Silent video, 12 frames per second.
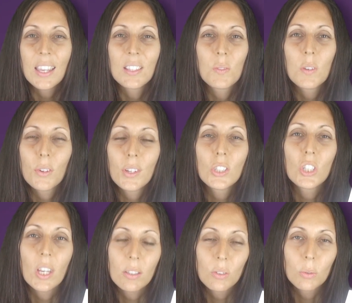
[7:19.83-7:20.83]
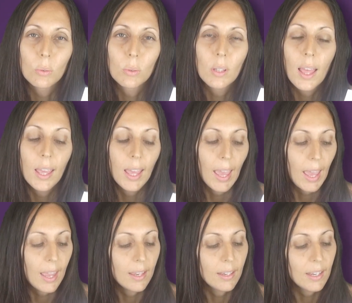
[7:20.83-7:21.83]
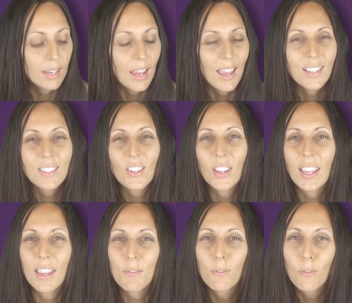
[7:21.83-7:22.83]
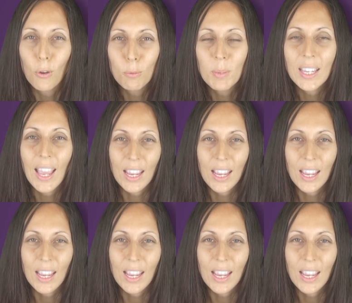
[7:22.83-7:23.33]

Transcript: It's very gentle, and it has like a foaming